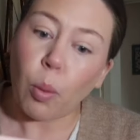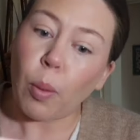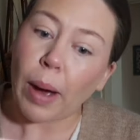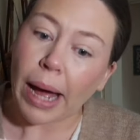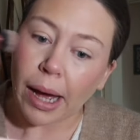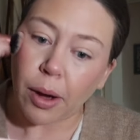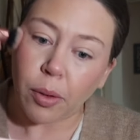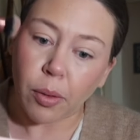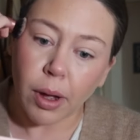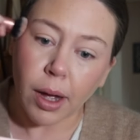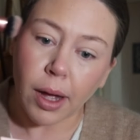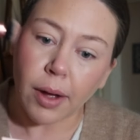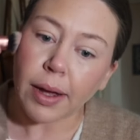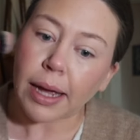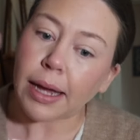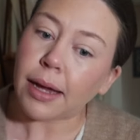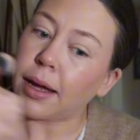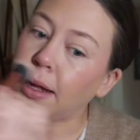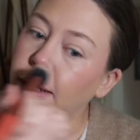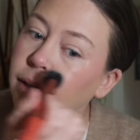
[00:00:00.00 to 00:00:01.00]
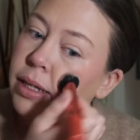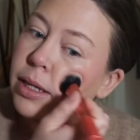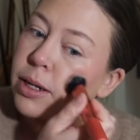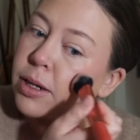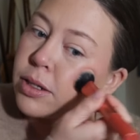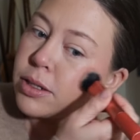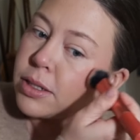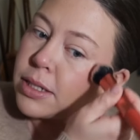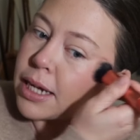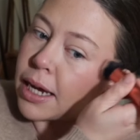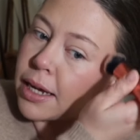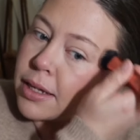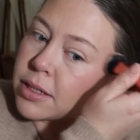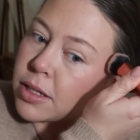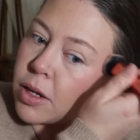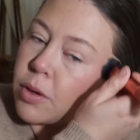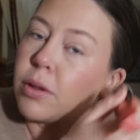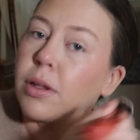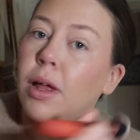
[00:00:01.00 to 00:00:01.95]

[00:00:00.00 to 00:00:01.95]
Wow. Okay, a little does go a